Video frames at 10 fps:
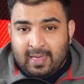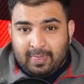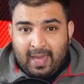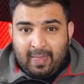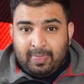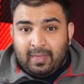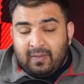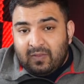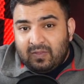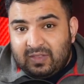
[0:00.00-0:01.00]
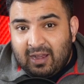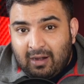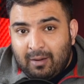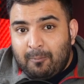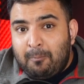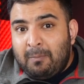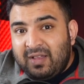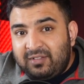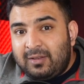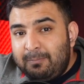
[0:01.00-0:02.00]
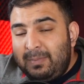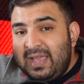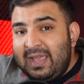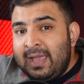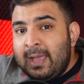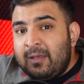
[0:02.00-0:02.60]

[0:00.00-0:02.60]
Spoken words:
that there must be